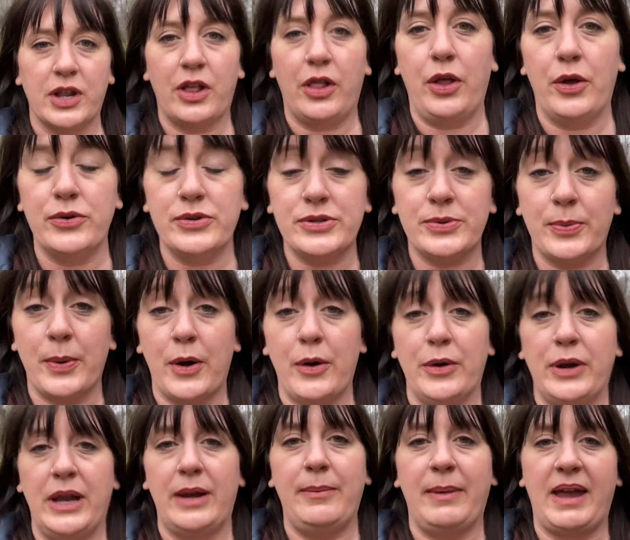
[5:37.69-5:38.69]
Close
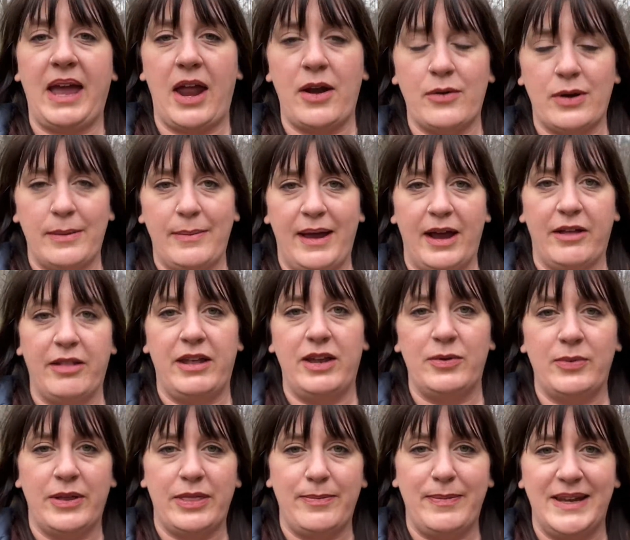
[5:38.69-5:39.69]
Road in McHenry, Maryland
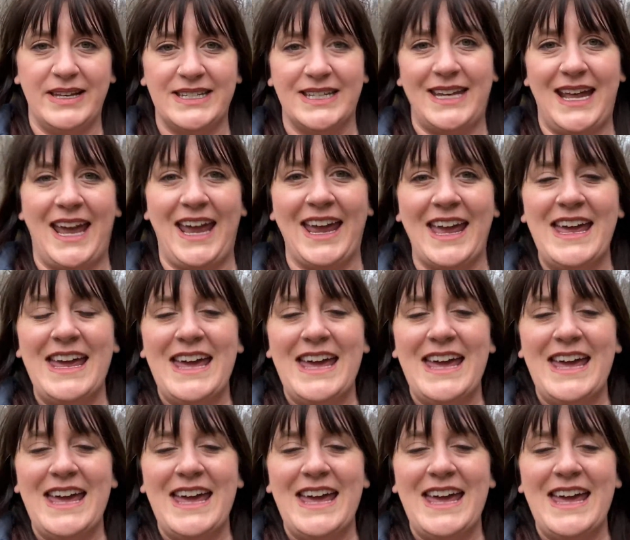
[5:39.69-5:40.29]
with me today.